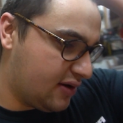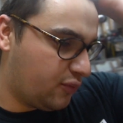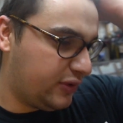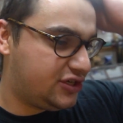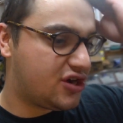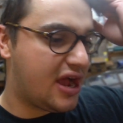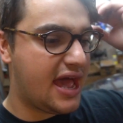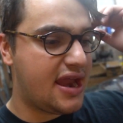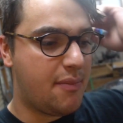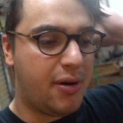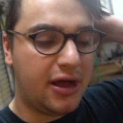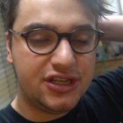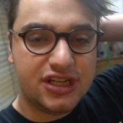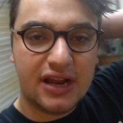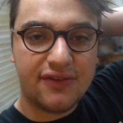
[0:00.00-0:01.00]
We tried a
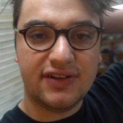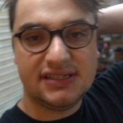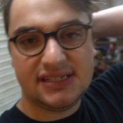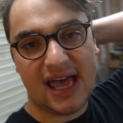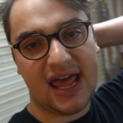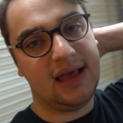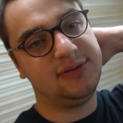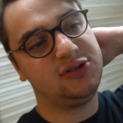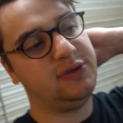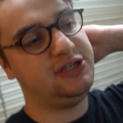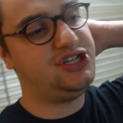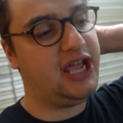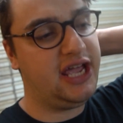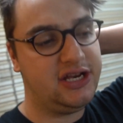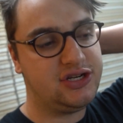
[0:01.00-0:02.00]
bunch of different setups. We
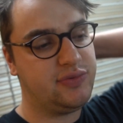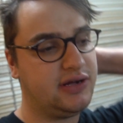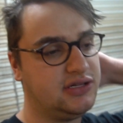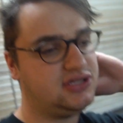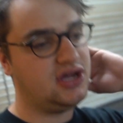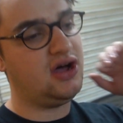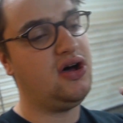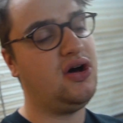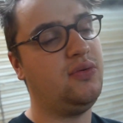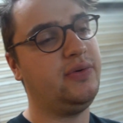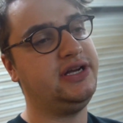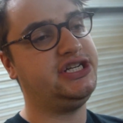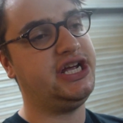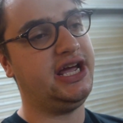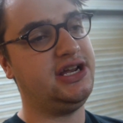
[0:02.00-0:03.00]
changed rear toe,
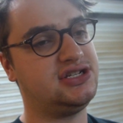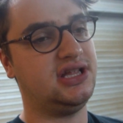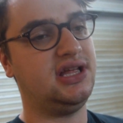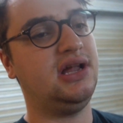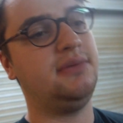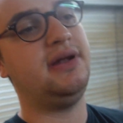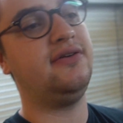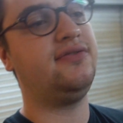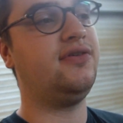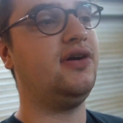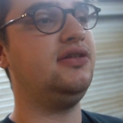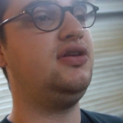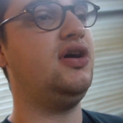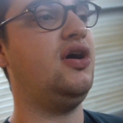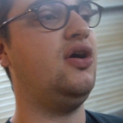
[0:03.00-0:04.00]
we changed a little bit of
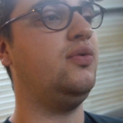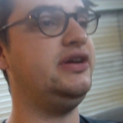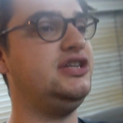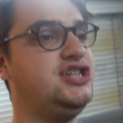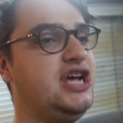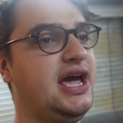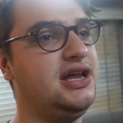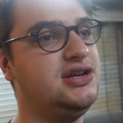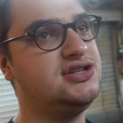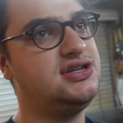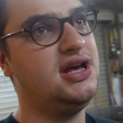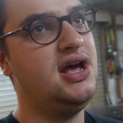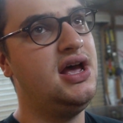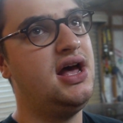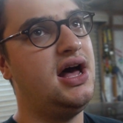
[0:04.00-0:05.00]
front toe, we changed
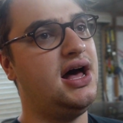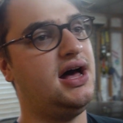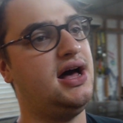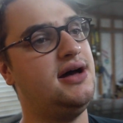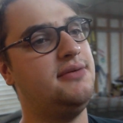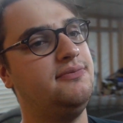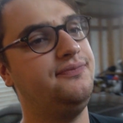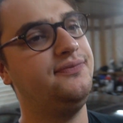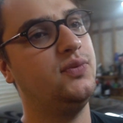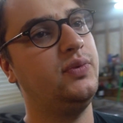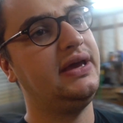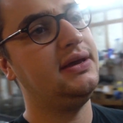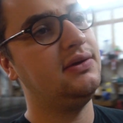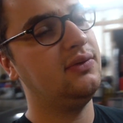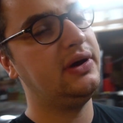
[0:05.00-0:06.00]

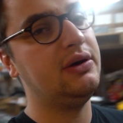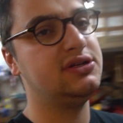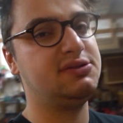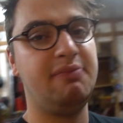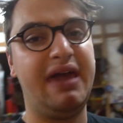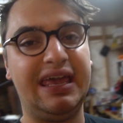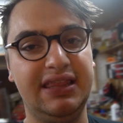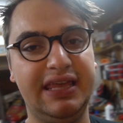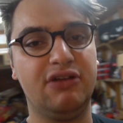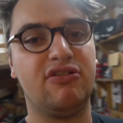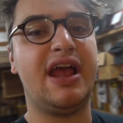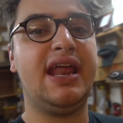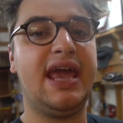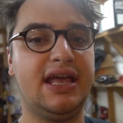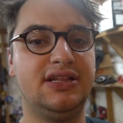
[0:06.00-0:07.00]
it was mainly
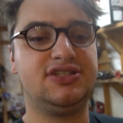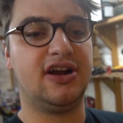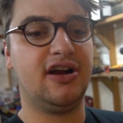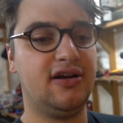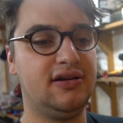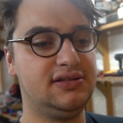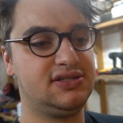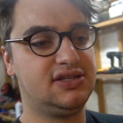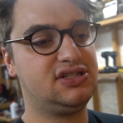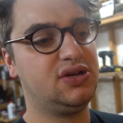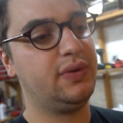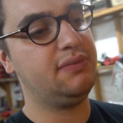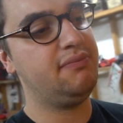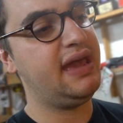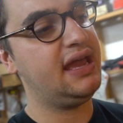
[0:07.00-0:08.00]
right hand turns, so
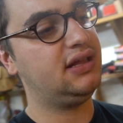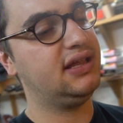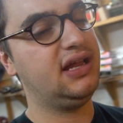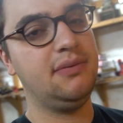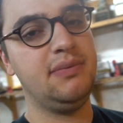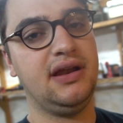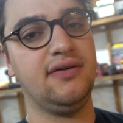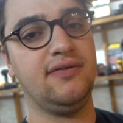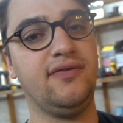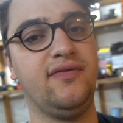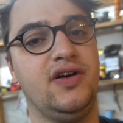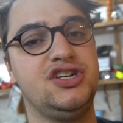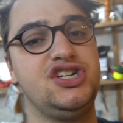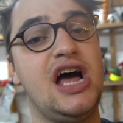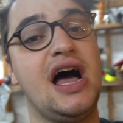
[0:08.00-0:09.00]
we made a little bit of
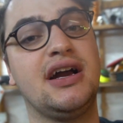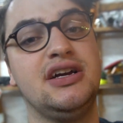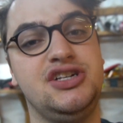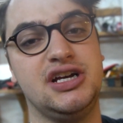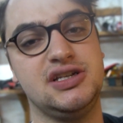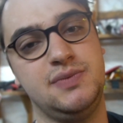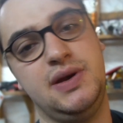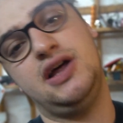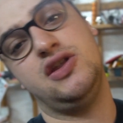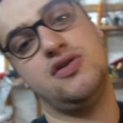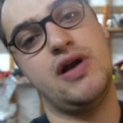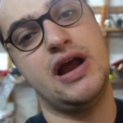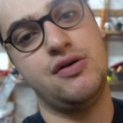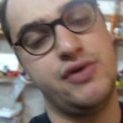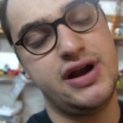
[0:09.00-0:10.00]
a shock adjustment on the
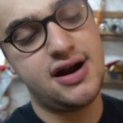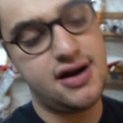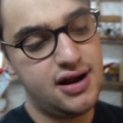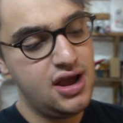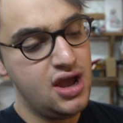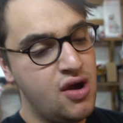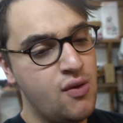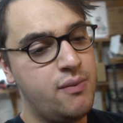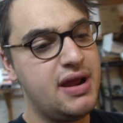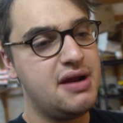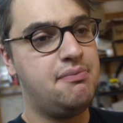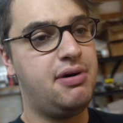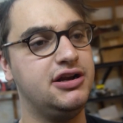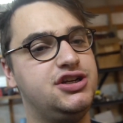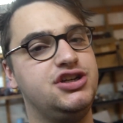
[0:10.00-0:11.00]
right rear. We made a
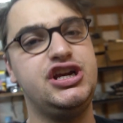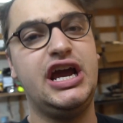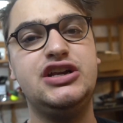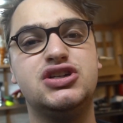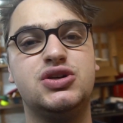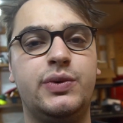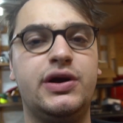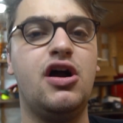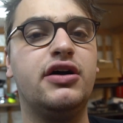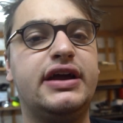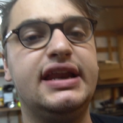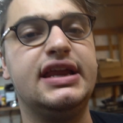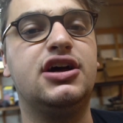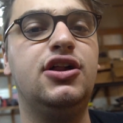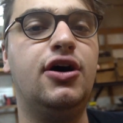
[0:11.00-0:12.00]
bunch of changes, and we were all
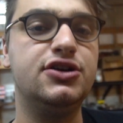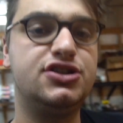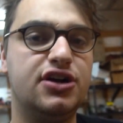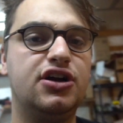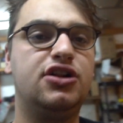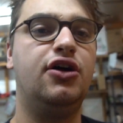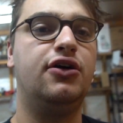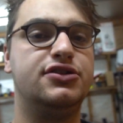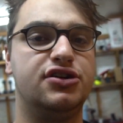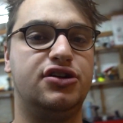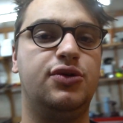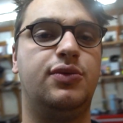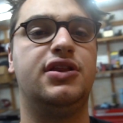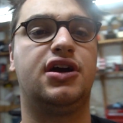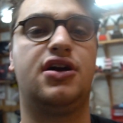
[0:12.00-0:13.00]
getting closer and closer
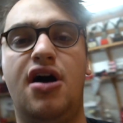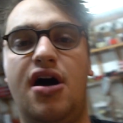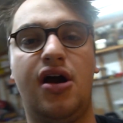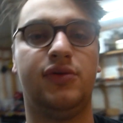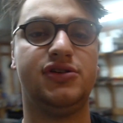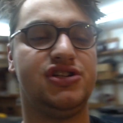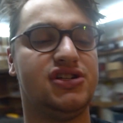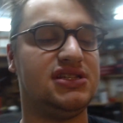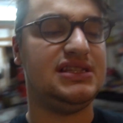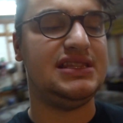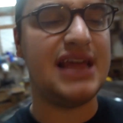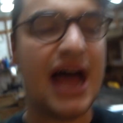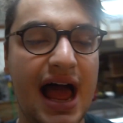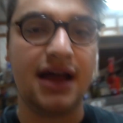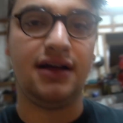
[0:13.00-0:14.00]
to where the car was just
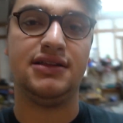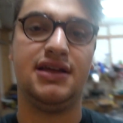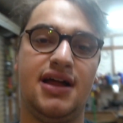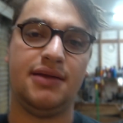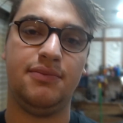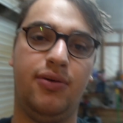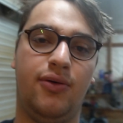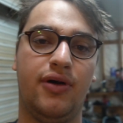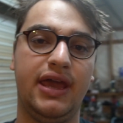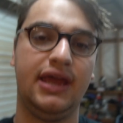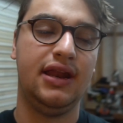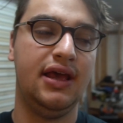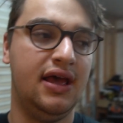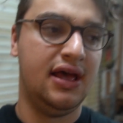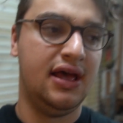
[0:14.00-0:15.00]
dialed and on
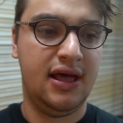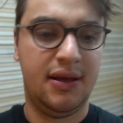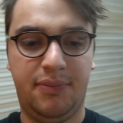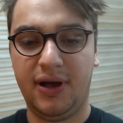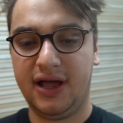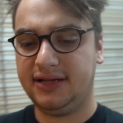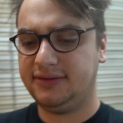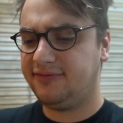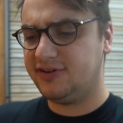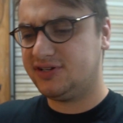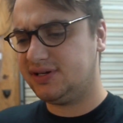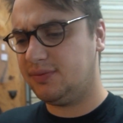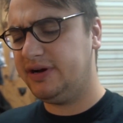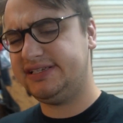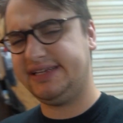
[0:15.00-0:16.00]
point, but for
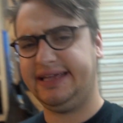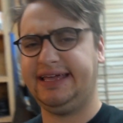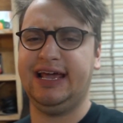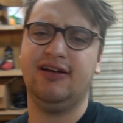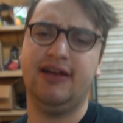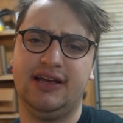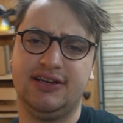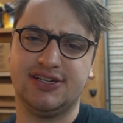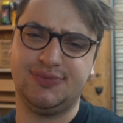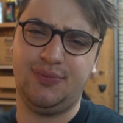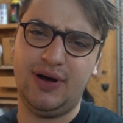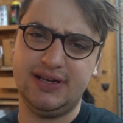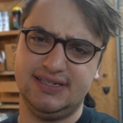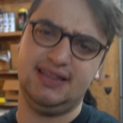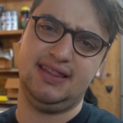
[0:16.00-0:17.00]
some reason gearing just
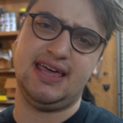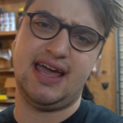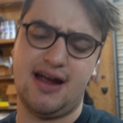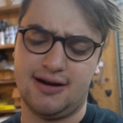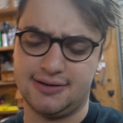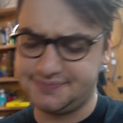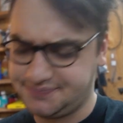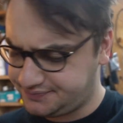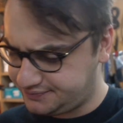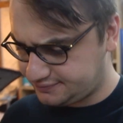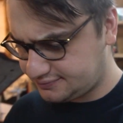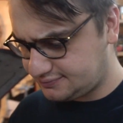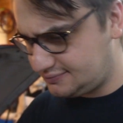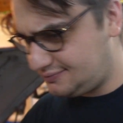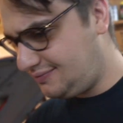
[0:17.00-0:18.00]
wasn't there.
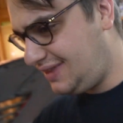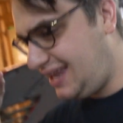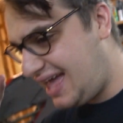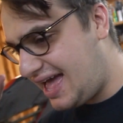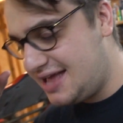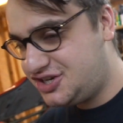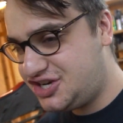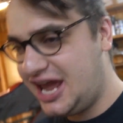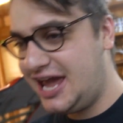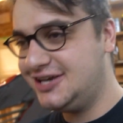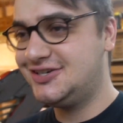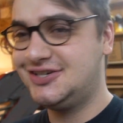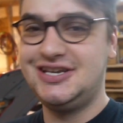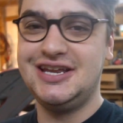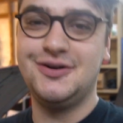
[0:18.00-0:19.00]
I
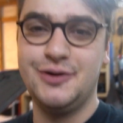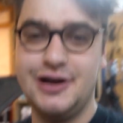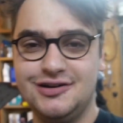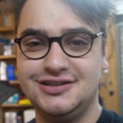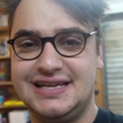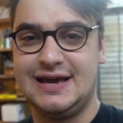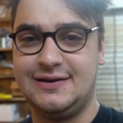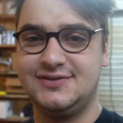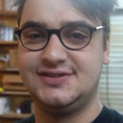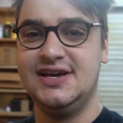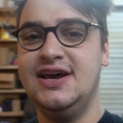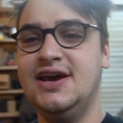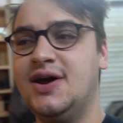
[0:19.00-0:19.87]
changed the rear dips.